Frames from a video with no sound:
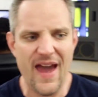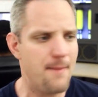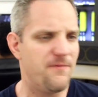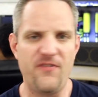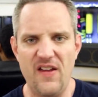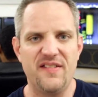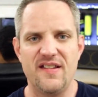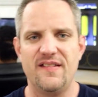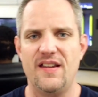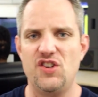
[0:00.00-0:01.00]
cap
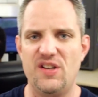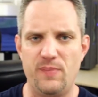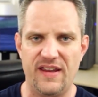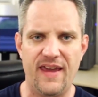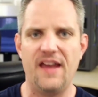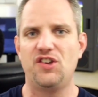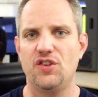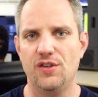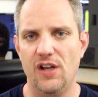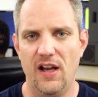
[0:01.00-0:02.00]
faces and just be
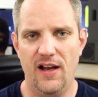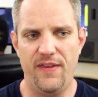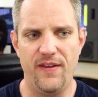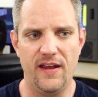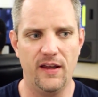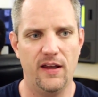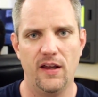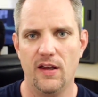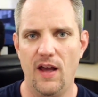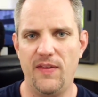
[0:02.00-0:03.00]
gangster, I think.
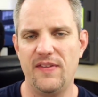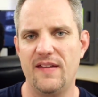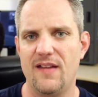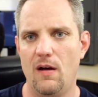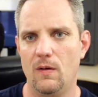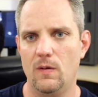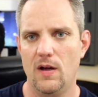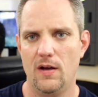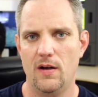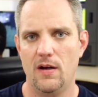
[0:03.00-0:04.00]
I think that's
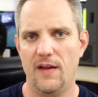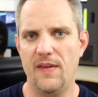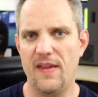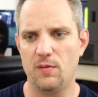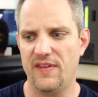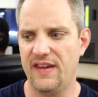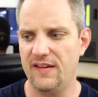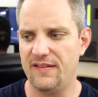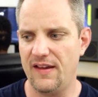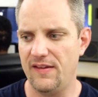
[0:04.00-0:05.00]
what the
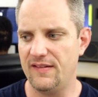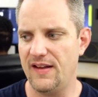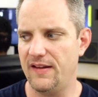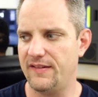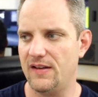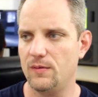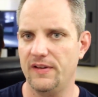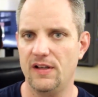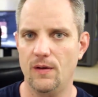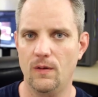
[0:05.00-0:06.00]
kids say these days. I don't
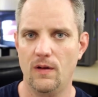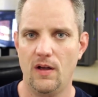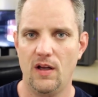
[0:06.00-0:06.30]
really know.